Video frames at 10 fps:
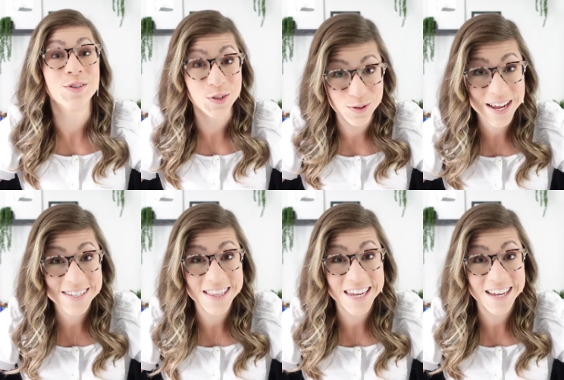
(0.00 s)
do
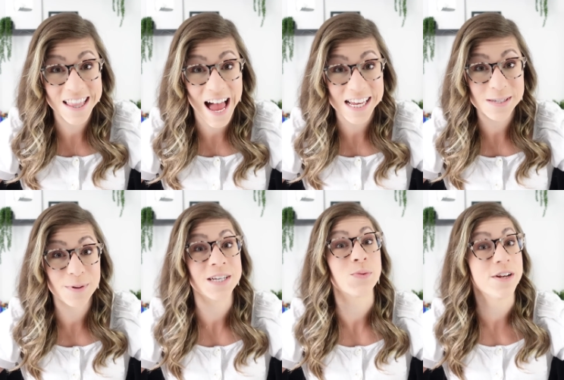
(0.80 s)
not delete a class,
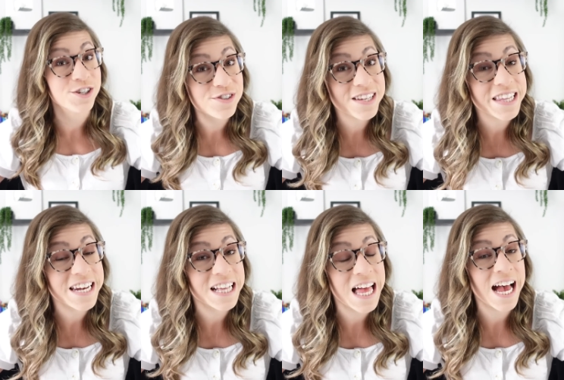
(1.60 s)
because once you
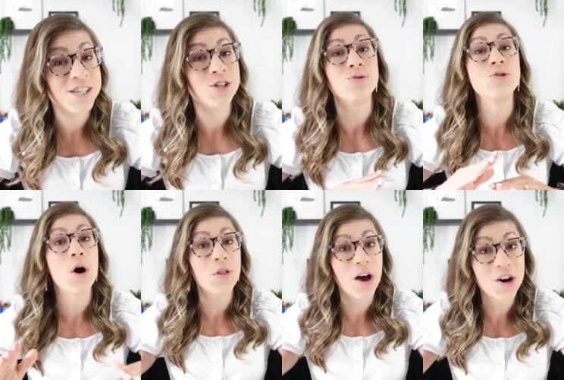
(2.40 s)
delete a class, you
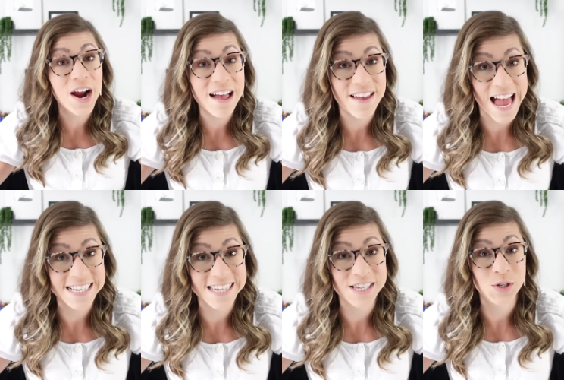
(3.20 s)
no longer have
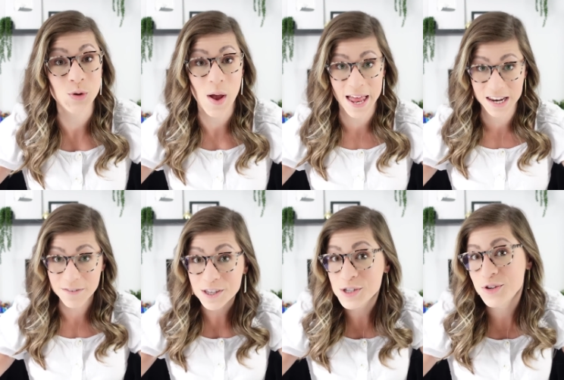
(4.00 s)
access to
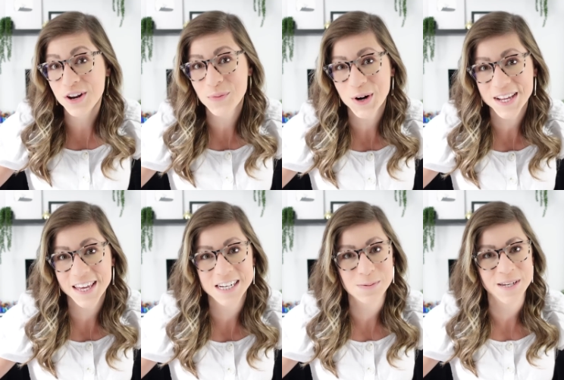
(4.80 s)
any of the student work
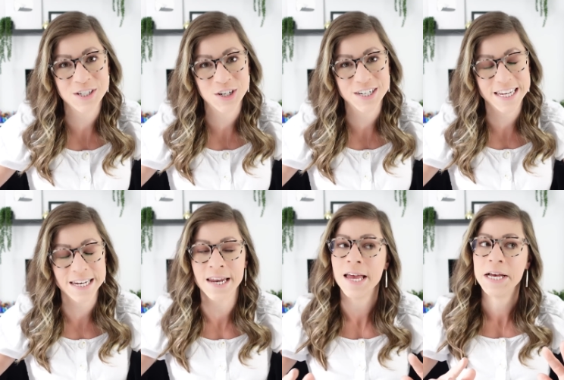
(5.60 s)
that has been turned
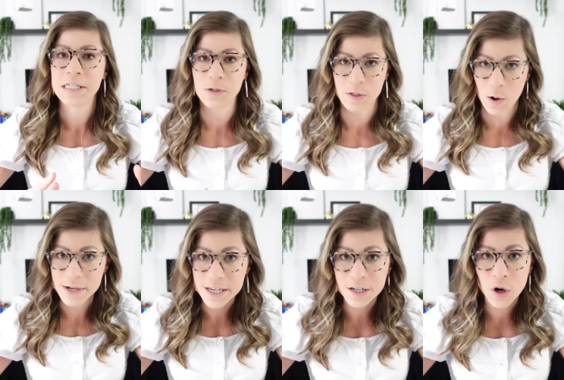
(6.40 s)
in. So it's
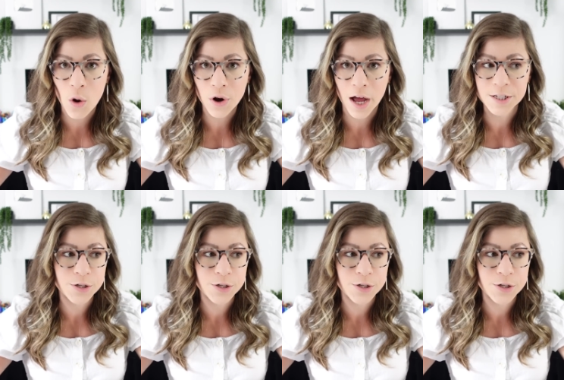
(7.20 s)
always good to hold on